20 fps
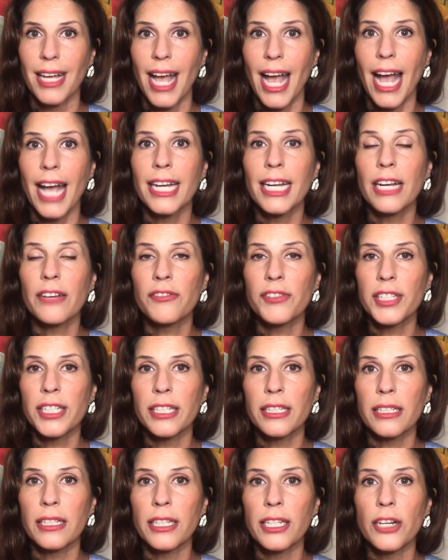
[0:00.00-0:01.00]
And
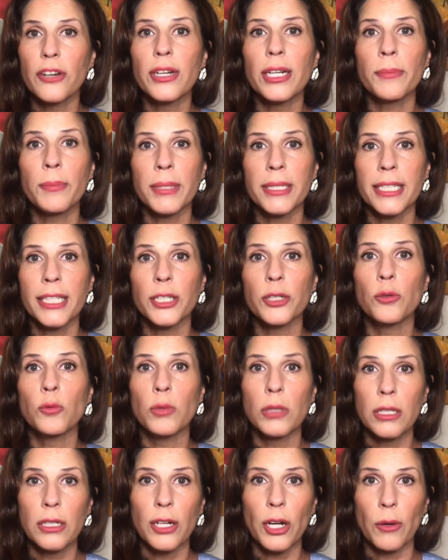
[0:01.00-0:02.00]
every year IPTU
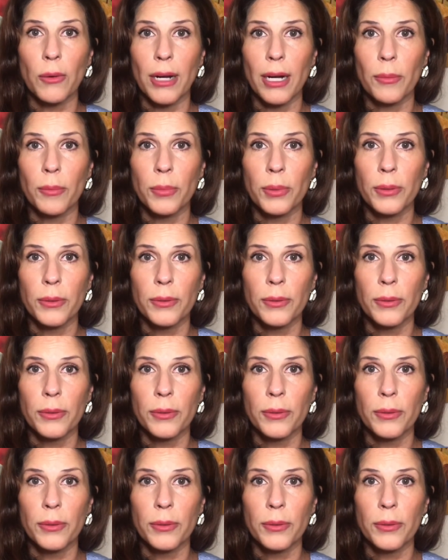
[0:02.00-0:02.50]
will go up.